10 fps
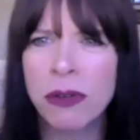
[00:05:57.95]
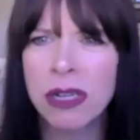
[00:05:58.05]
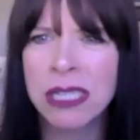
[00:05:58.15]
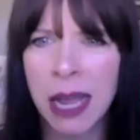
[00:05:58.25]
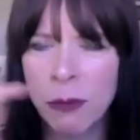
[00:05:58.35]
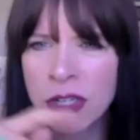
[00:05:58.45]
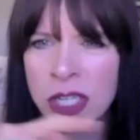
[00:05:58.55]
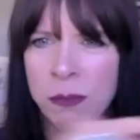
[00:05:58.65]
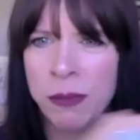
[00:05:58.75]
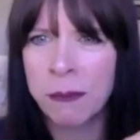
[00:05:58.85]
Because I would
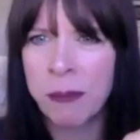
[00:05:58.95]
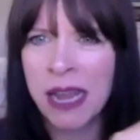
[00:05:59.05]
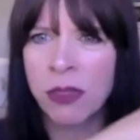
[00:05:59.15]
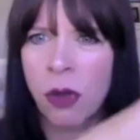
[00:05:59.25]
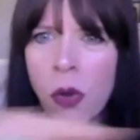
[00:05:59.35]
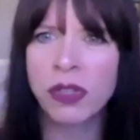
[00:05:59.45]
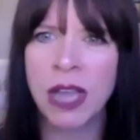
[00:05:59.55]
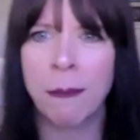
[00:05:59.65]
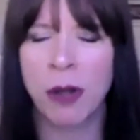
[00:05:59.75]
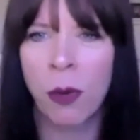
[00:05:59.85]
just be in pain the whole
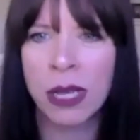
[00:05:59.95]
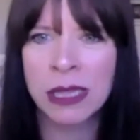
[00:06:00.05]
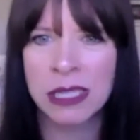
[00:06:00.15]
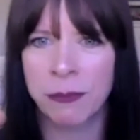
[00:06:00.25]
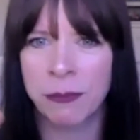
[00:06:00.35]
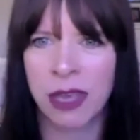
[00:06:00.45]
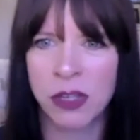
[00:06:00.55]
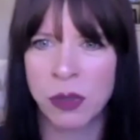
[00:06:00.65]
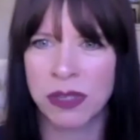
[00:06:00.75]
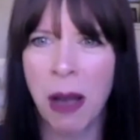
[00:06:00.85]
time knowing that something
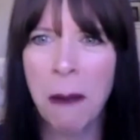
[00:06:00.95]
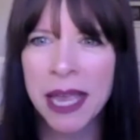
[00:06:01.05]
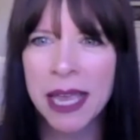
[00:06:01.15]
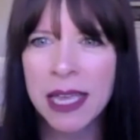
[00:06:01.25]
else was coming.